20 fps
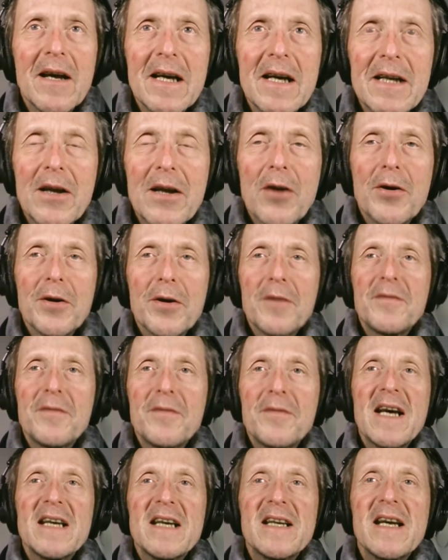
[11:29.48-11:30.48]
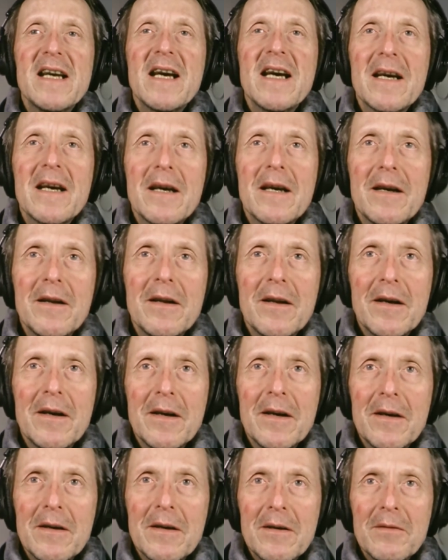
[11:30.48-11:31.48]
did a lot of testing
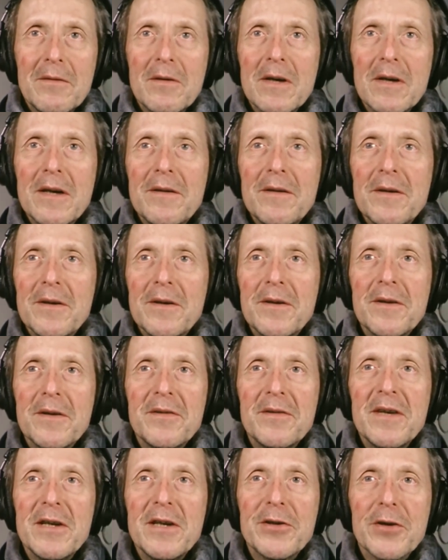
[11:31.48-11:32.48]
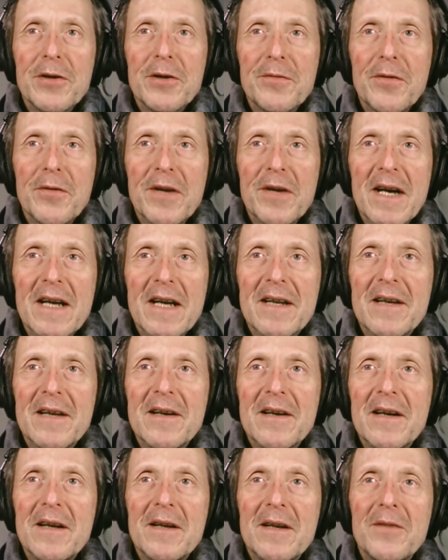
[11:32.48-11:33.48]
and research for that.
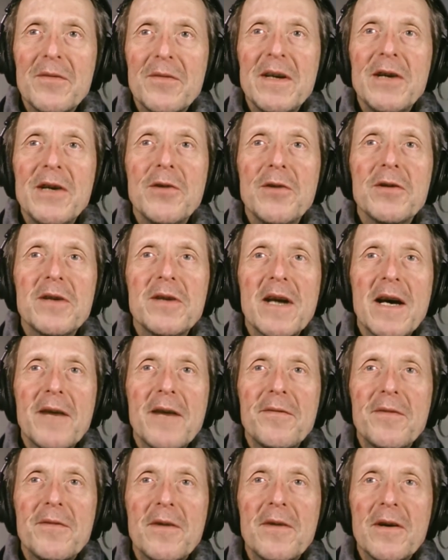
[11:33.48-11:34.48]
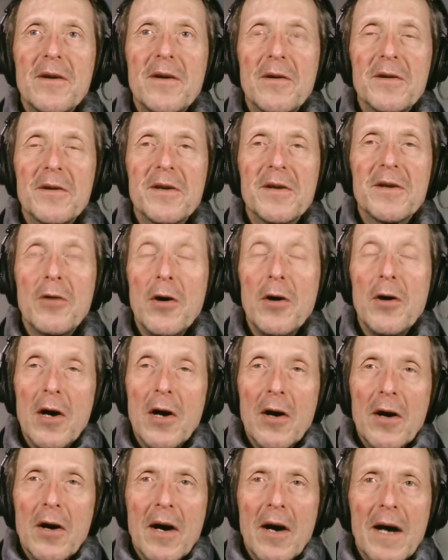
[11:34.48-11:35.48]
And we used to have also,
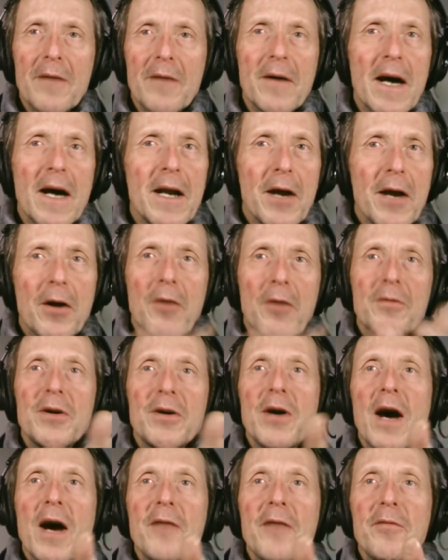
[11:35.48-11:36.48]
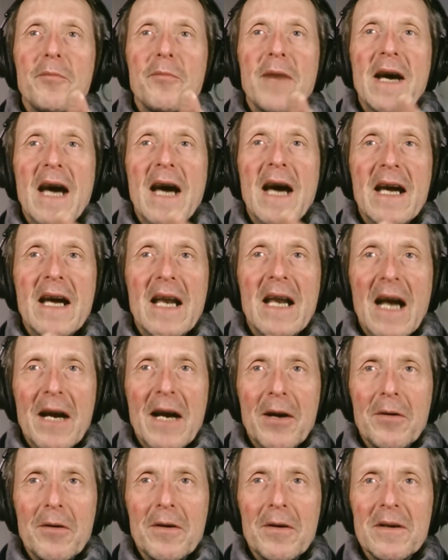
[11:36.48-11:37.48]
I don't know, you have a bGeigieZen
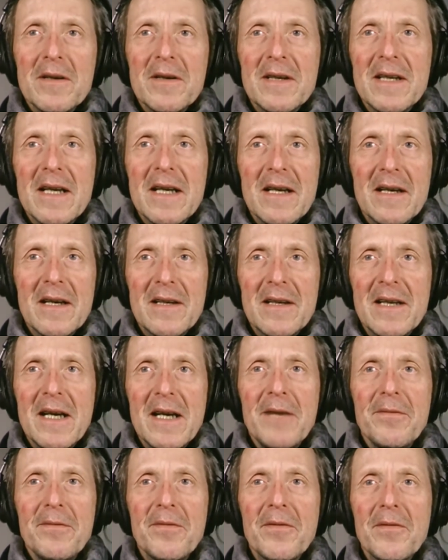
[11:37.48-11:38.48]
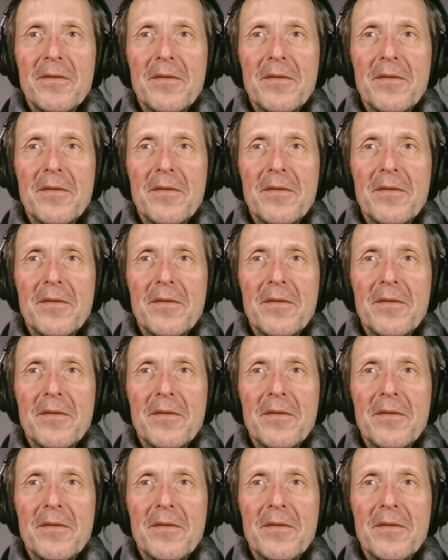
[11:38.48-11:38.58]
Nano, Steve?